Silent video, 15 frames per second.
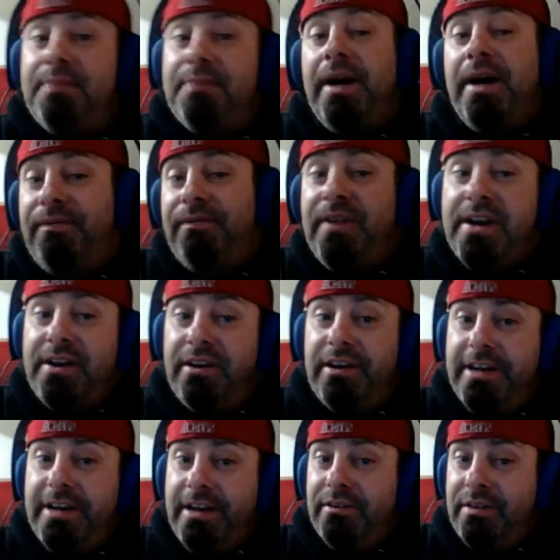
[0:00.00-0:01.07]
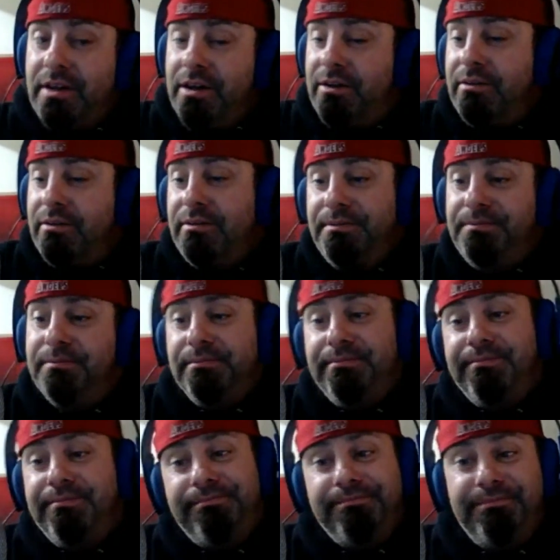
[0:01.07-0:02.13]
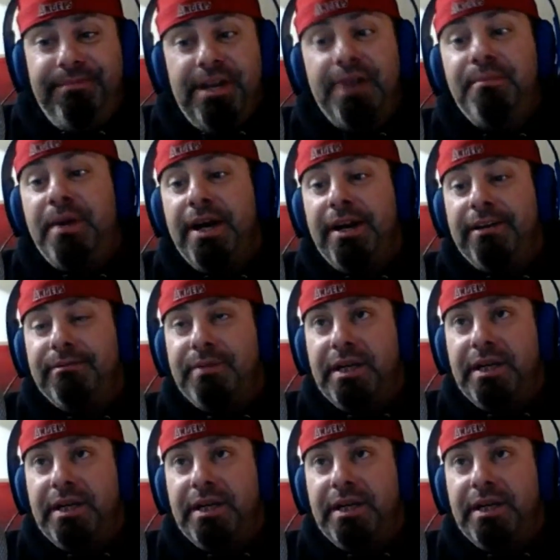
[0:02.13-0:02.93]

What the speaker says: might have figured it out though. They might have